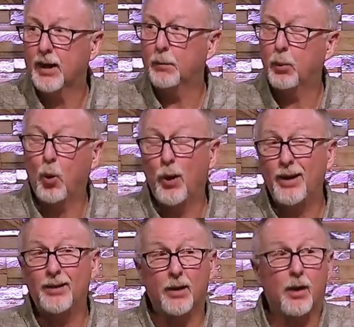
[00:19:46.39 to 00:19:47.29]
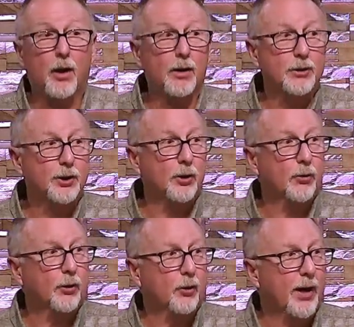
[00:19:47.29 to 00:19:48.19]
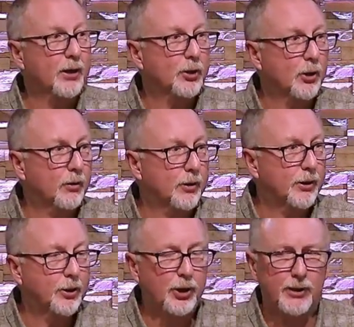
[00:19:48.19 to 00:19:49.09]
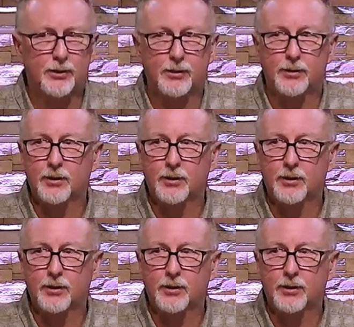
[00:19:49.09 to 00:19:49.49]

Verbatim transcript: and point our children, grandchildren to Jesus.